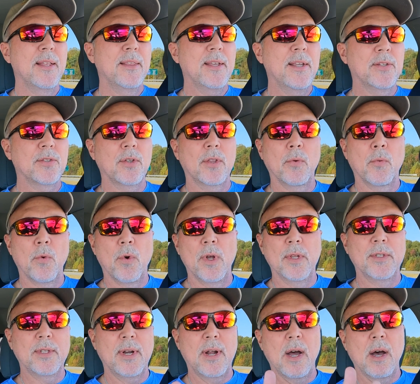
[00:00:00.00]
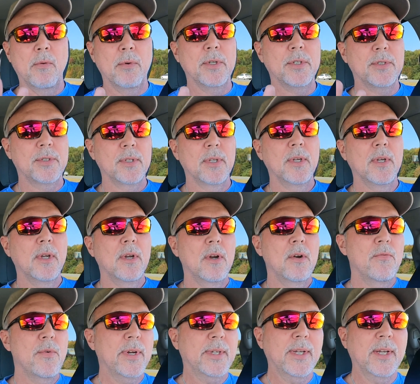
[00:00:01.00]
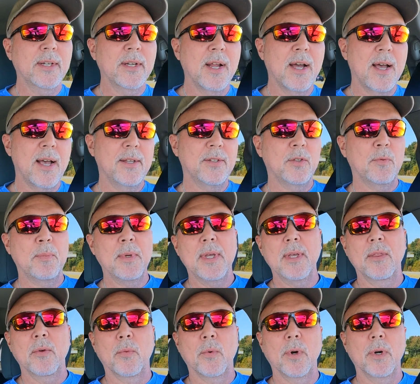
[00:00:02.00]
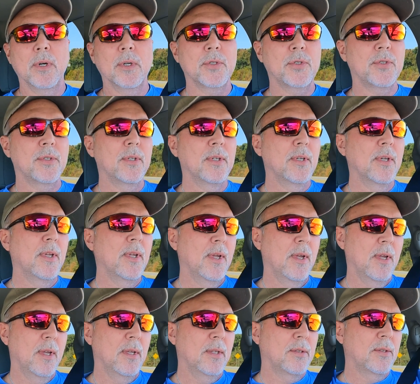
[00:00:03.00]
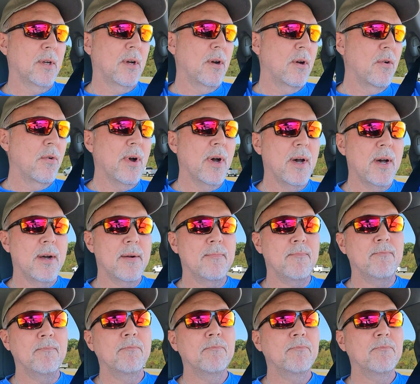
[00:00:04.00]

These are the ones that I always recognize as being the worst. So